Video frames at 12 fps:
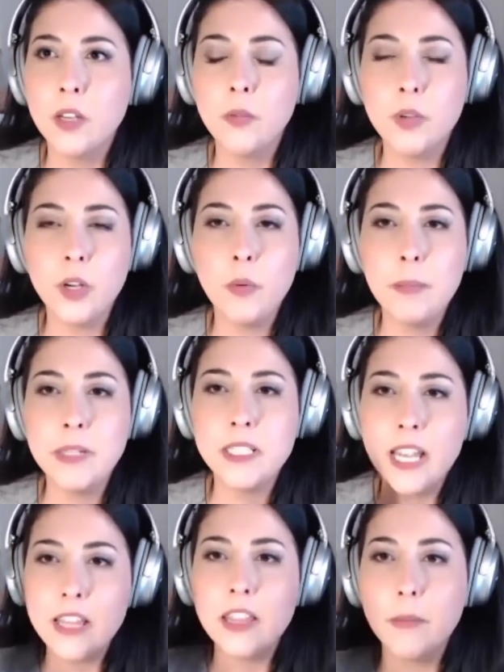we've been
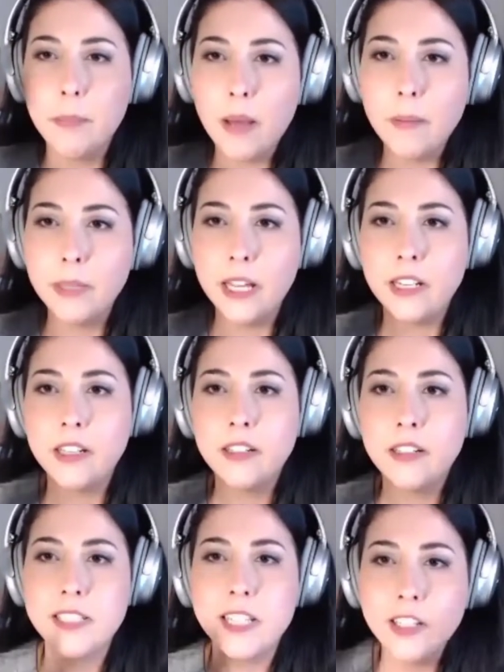saying the public,
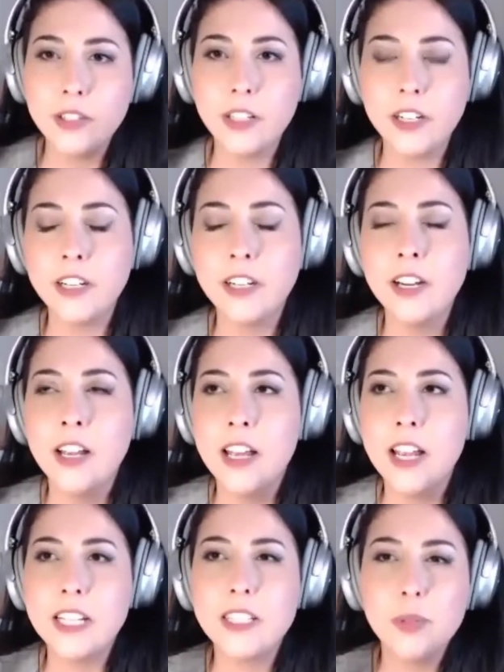singular,
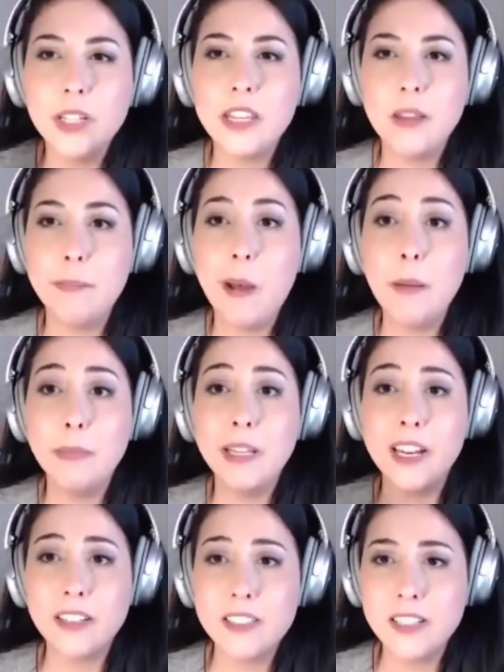it's really the
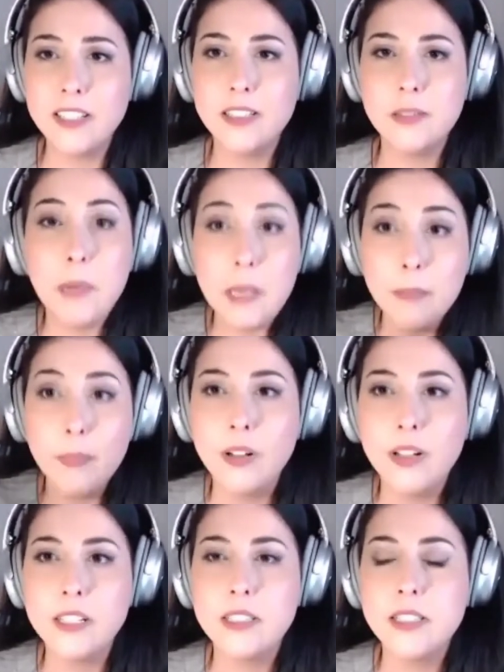publics, it's
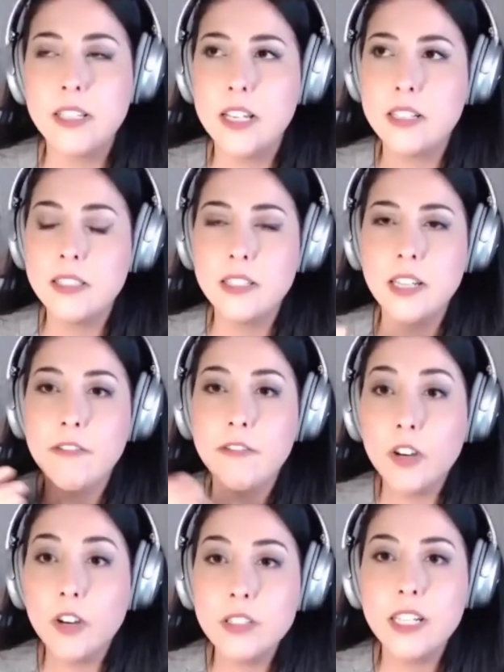people, it's a
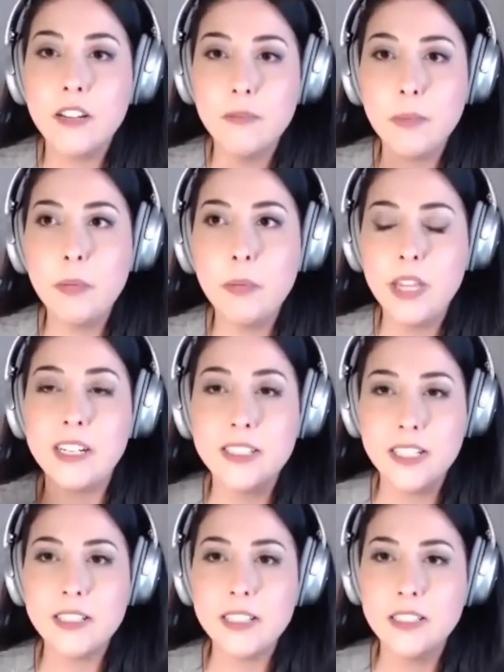diversity of people that
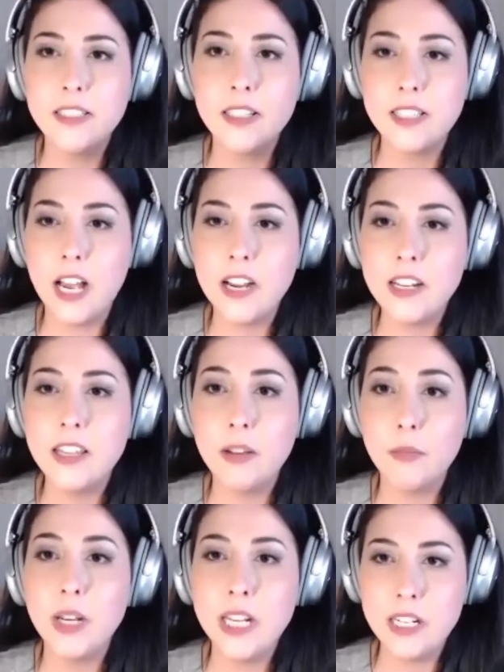exist in society that
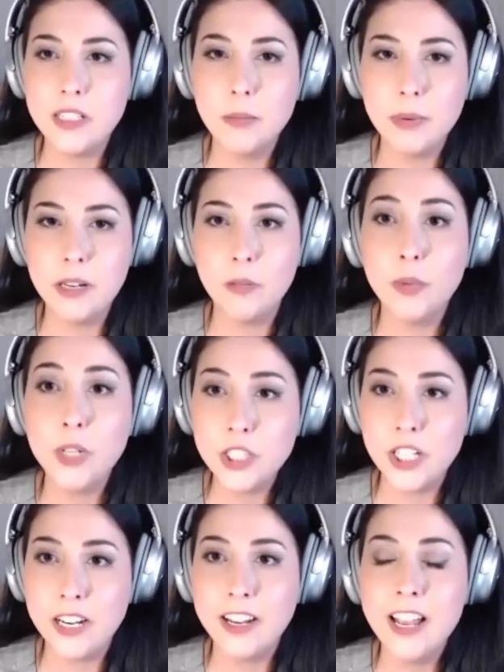we need to be
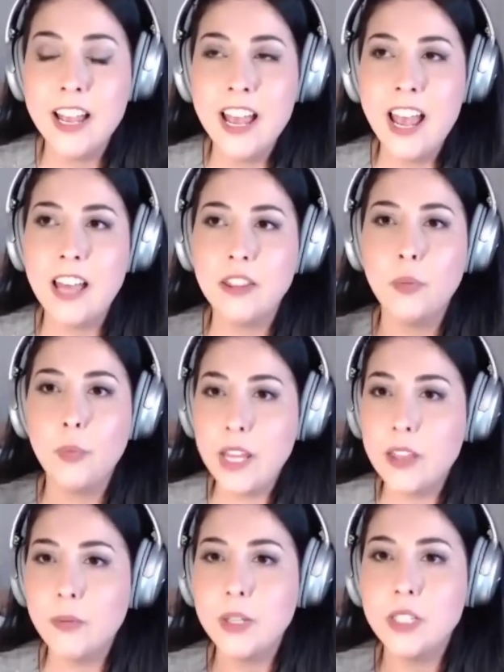reaching. And the way
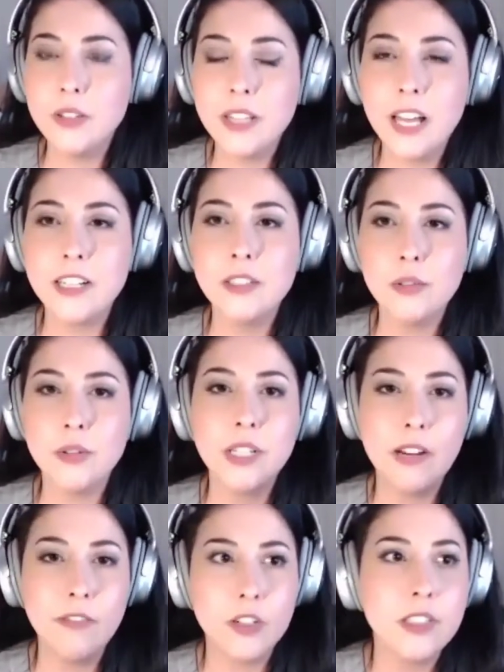that we do that is through a
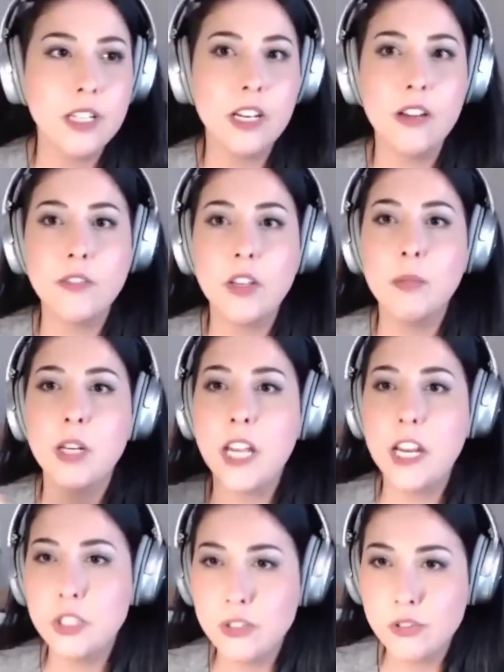diversity of communication